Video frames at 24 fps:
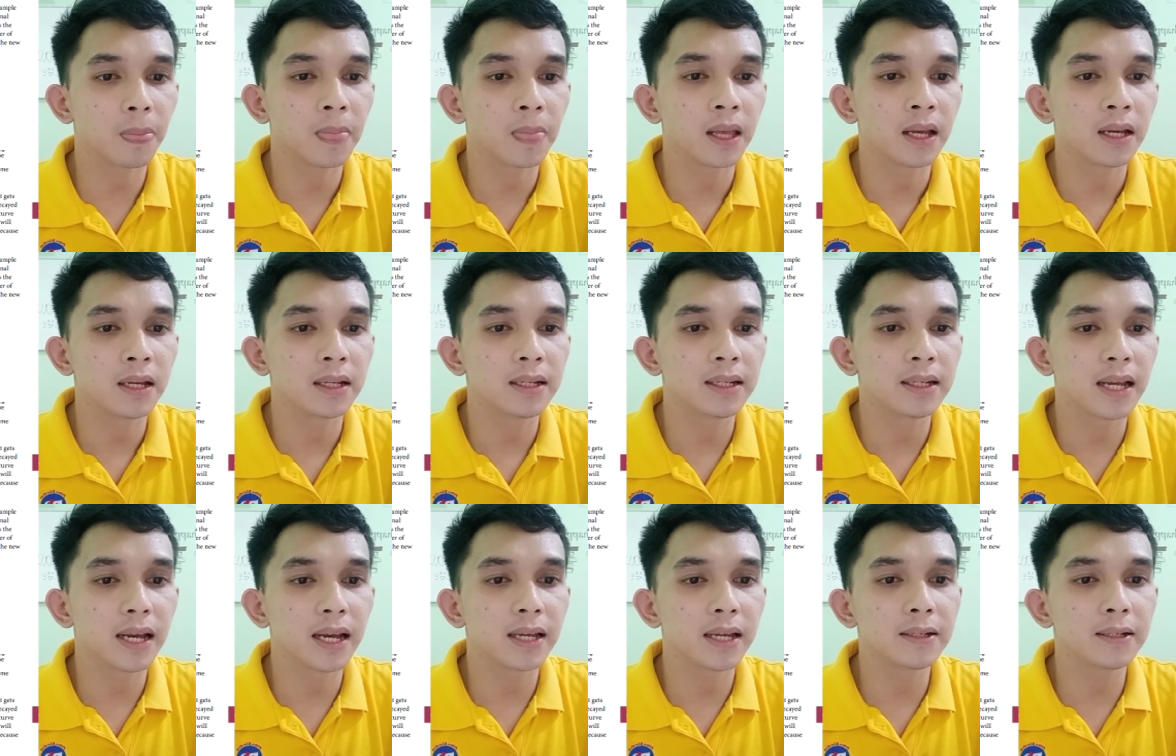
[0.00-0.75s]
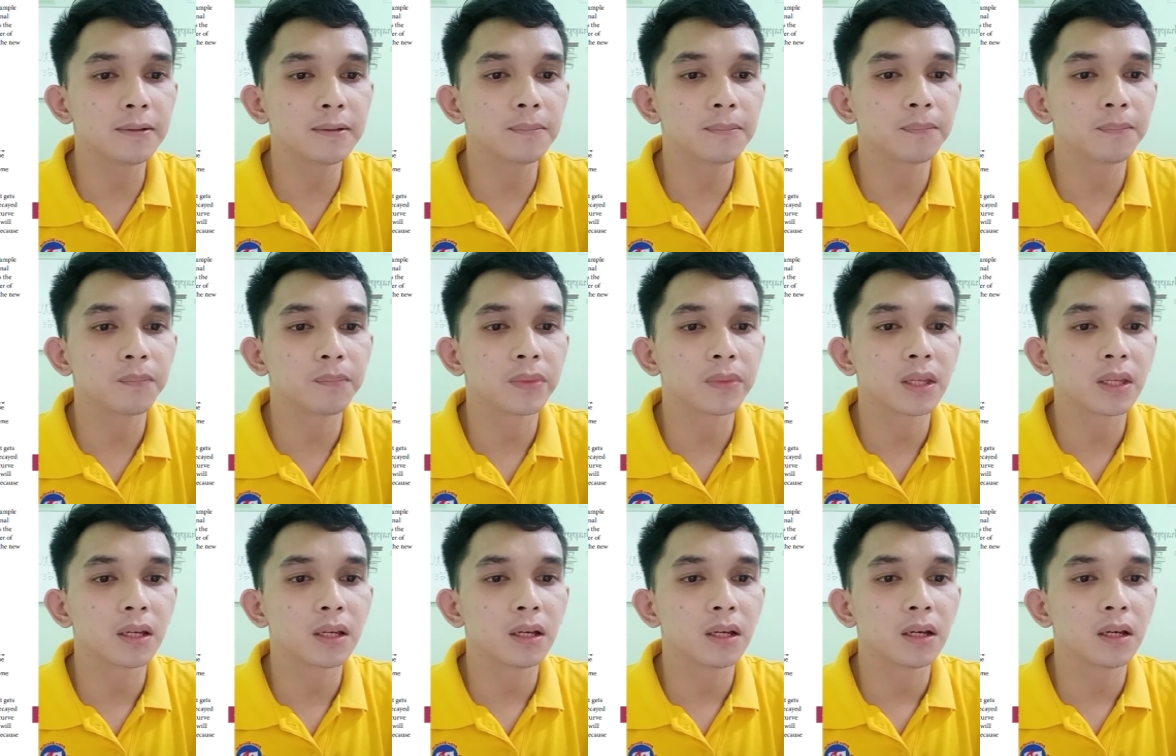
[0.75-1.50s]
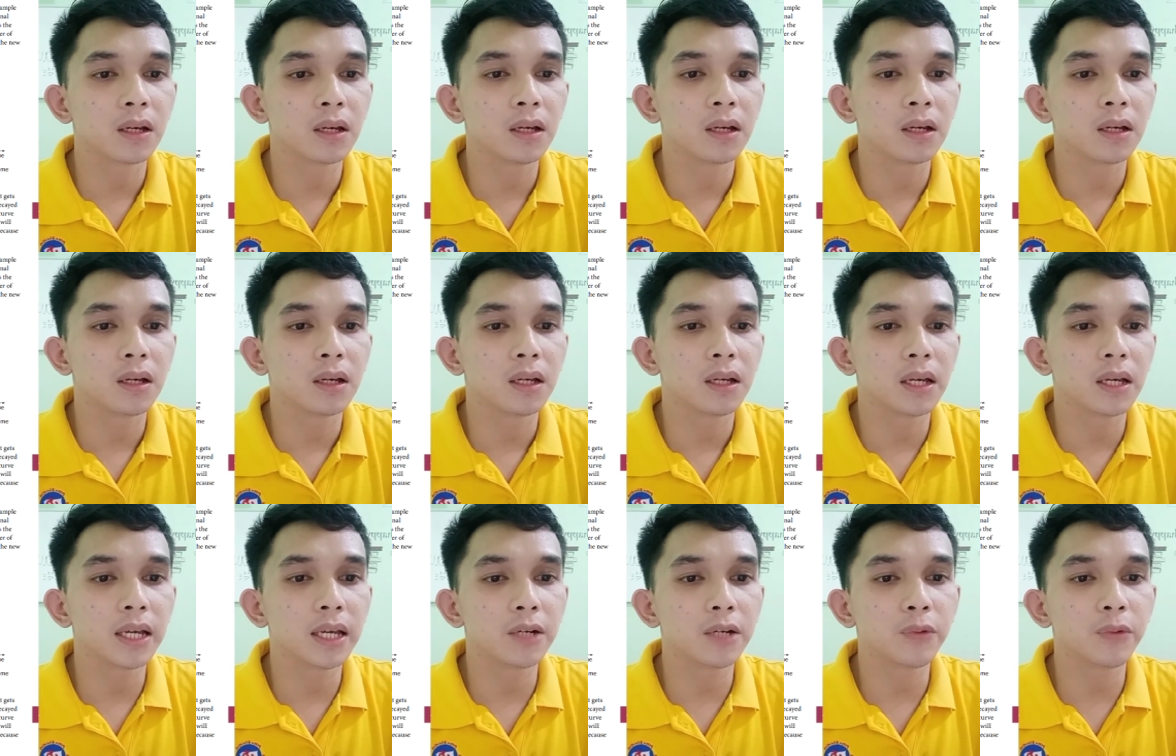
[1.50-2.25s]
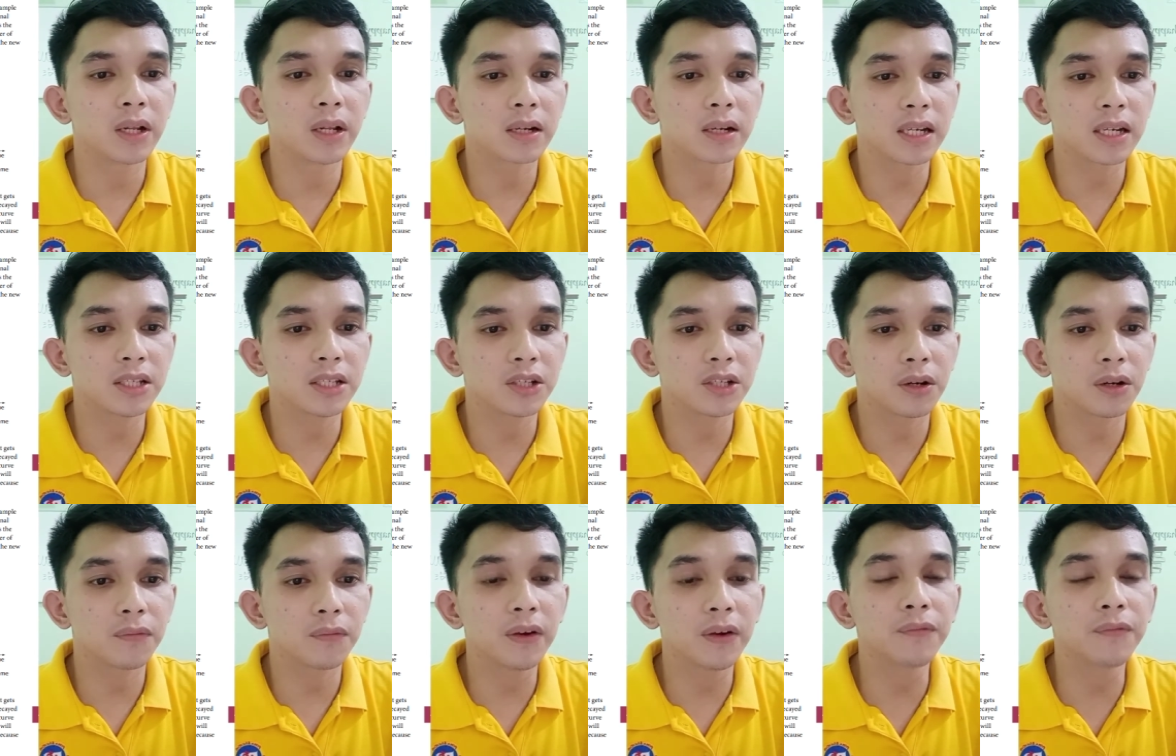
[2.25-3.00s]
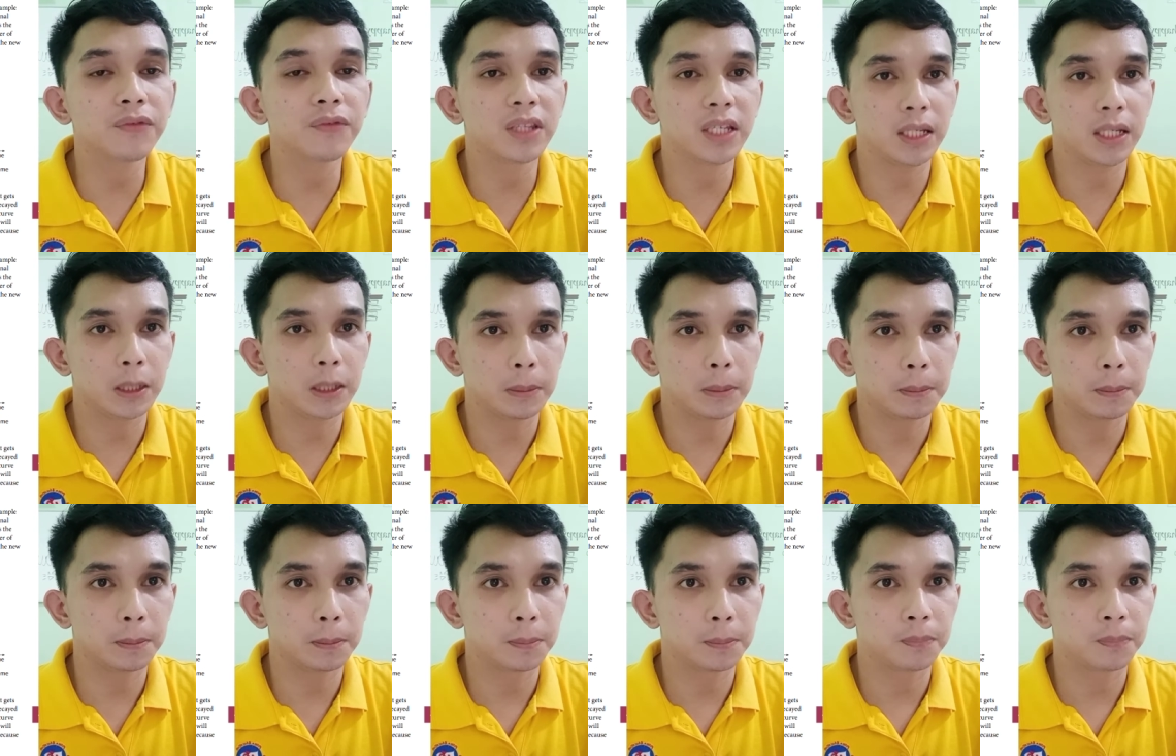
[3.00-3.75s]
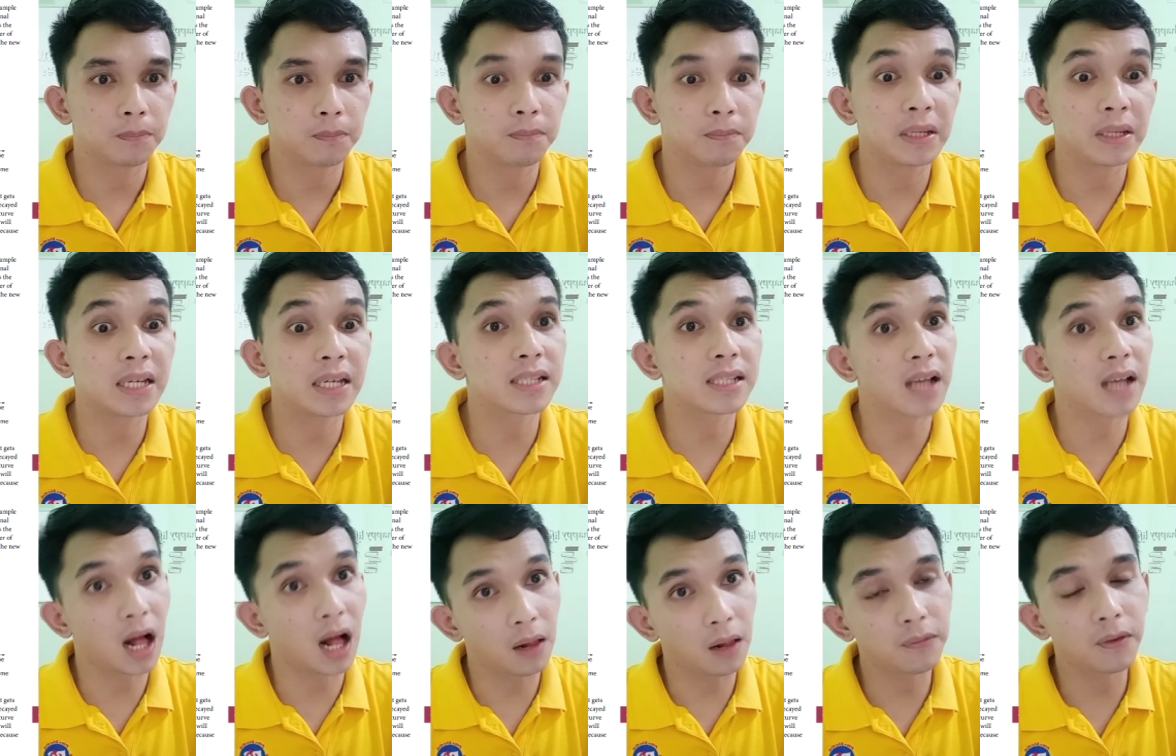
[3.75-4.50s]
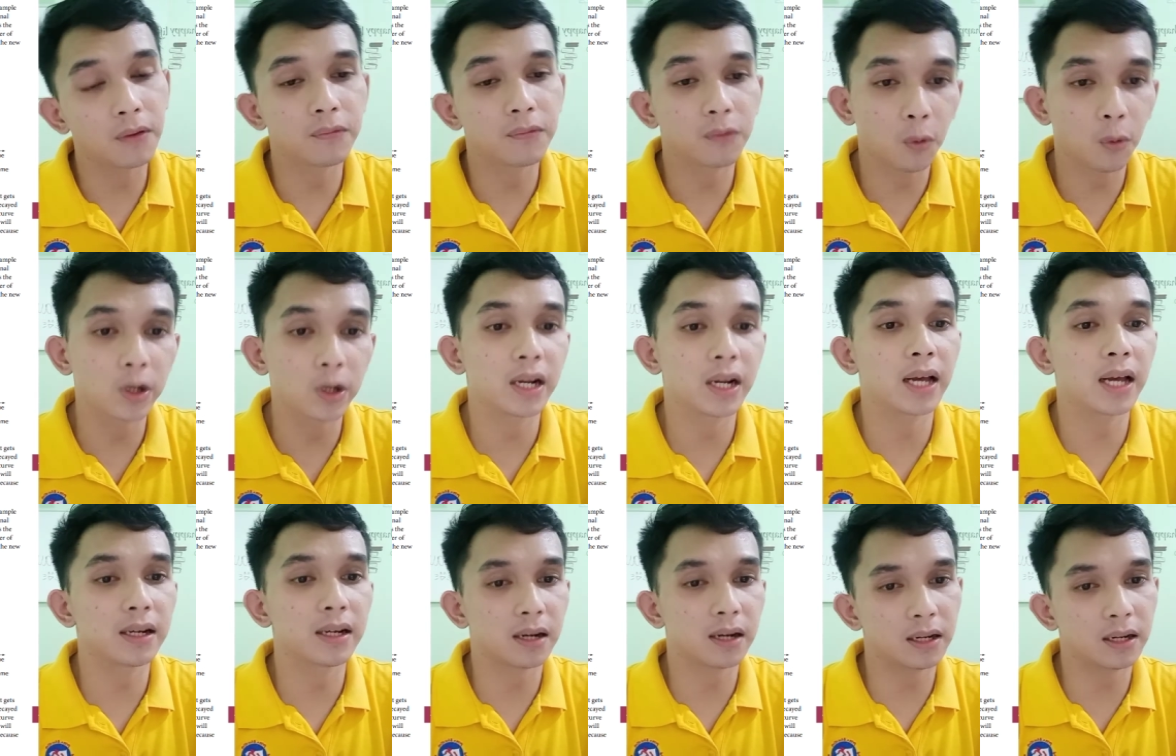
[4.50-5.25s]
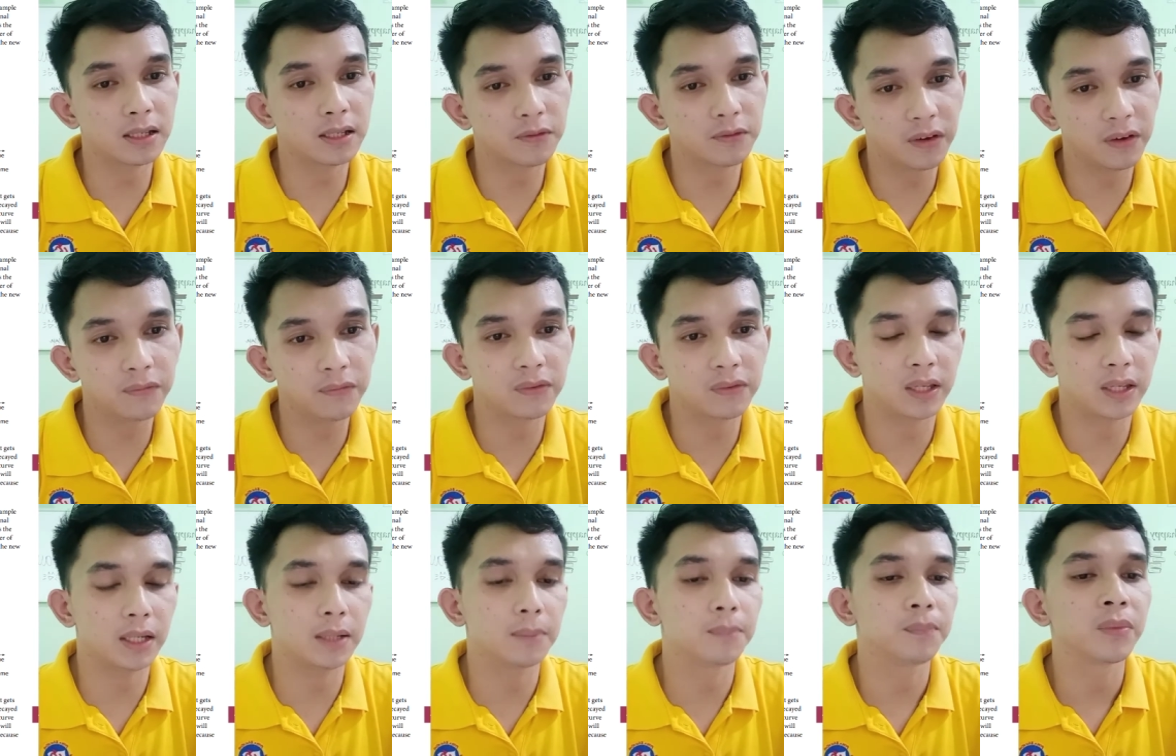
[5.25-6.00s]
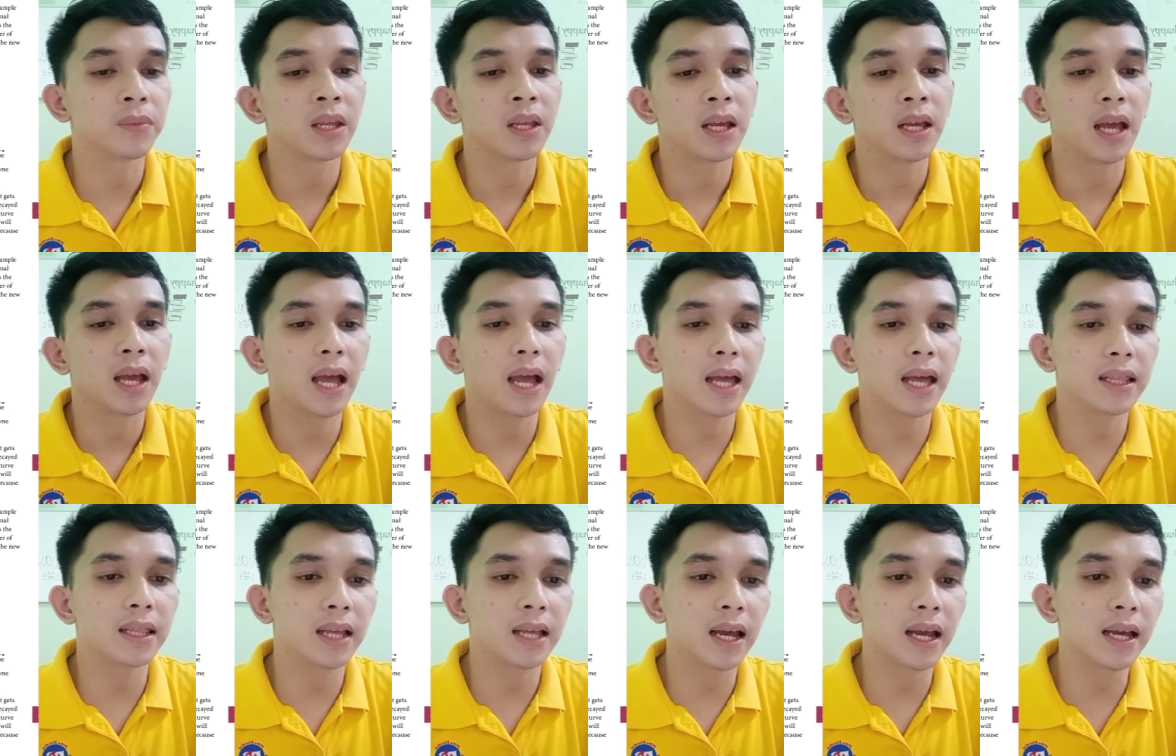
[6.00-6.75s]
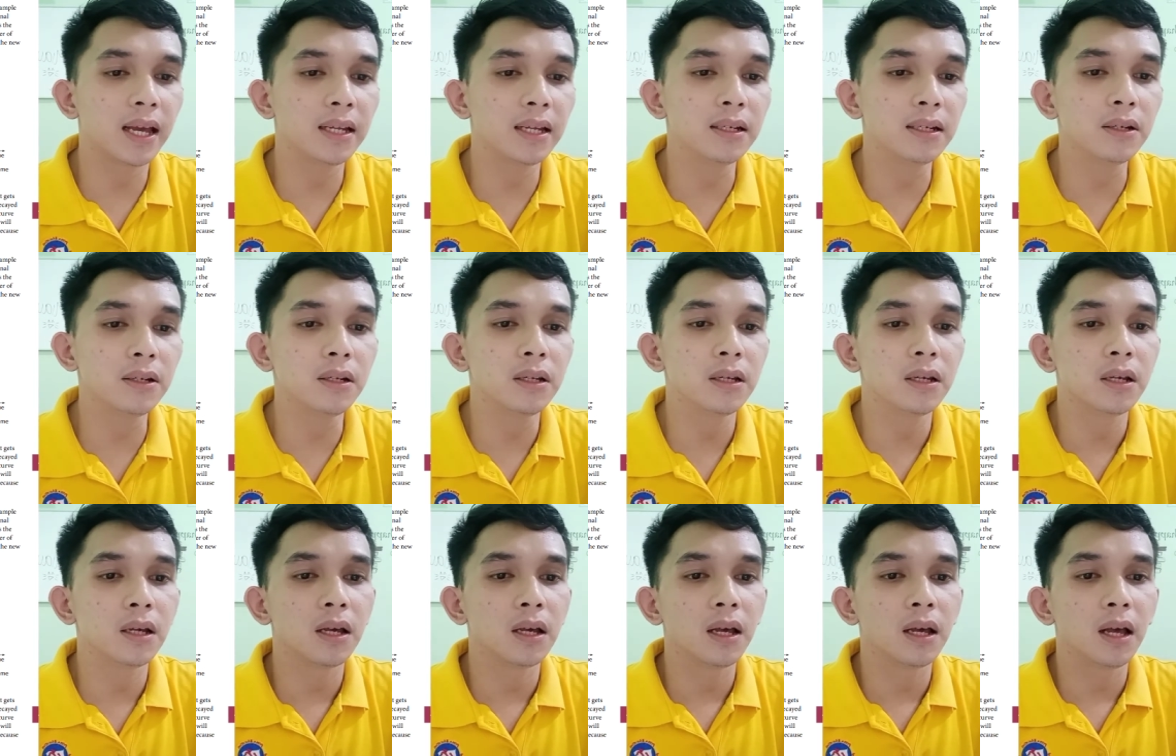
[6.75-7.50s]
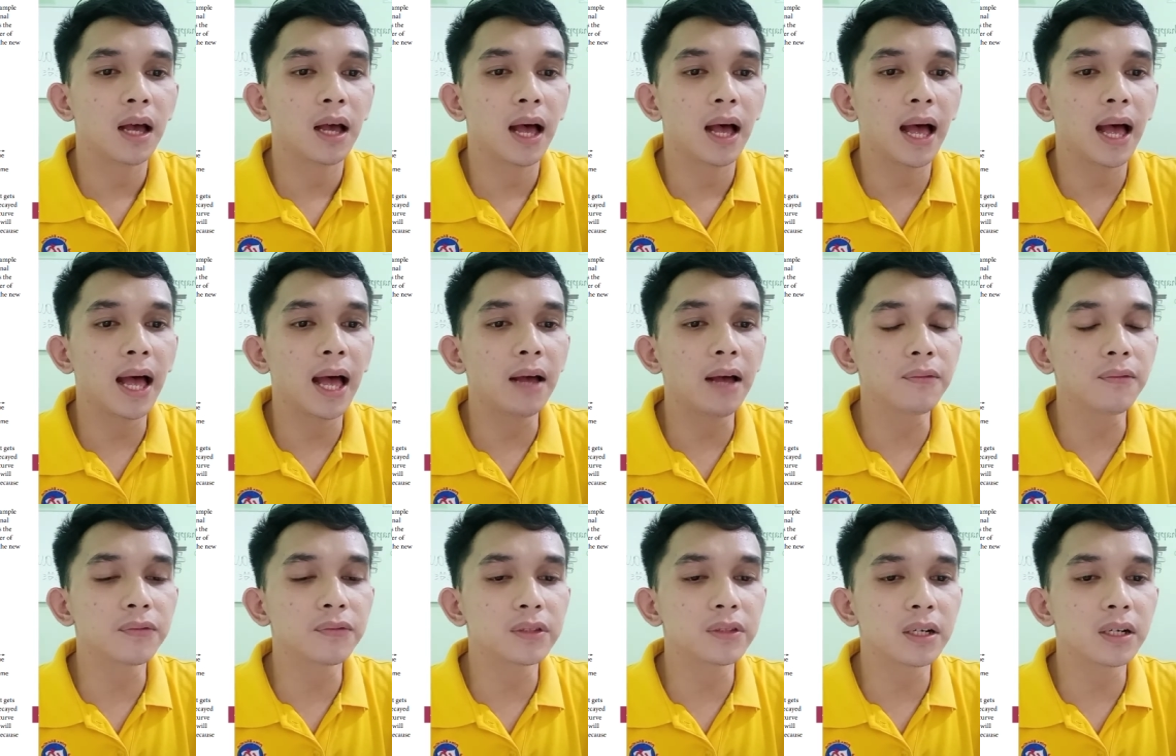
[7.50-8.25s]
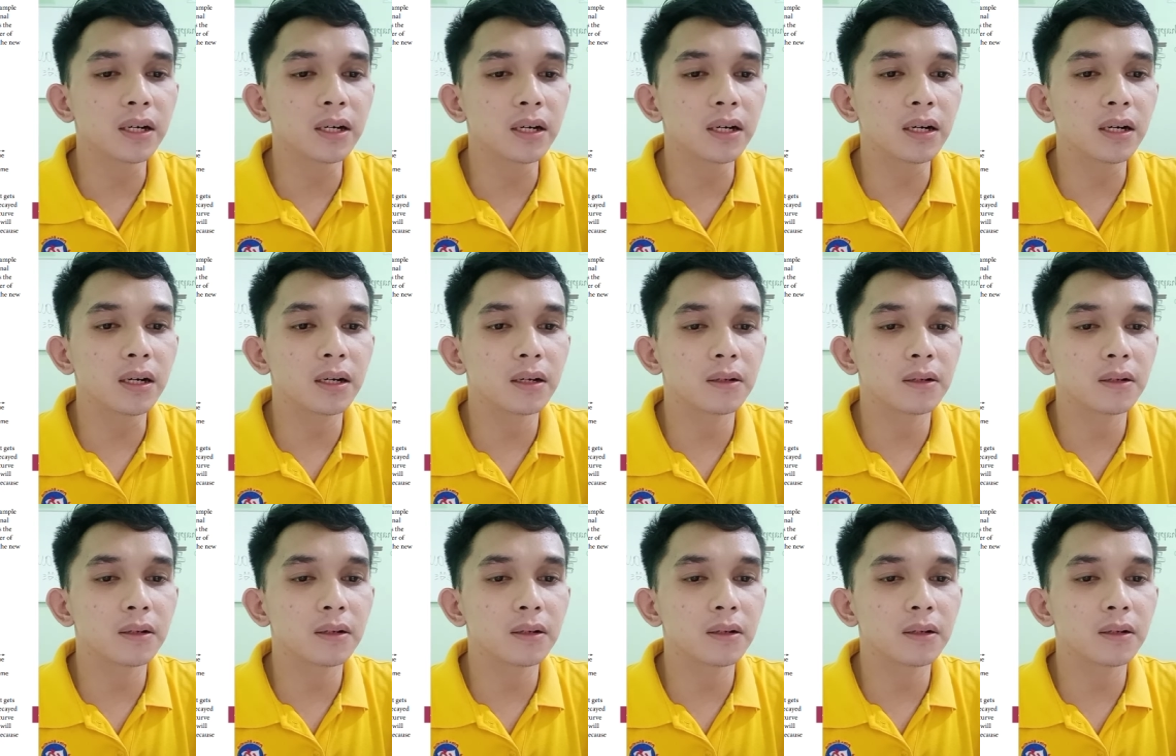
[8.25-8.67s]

then it will reach 50, because half of 100 is 50. And then after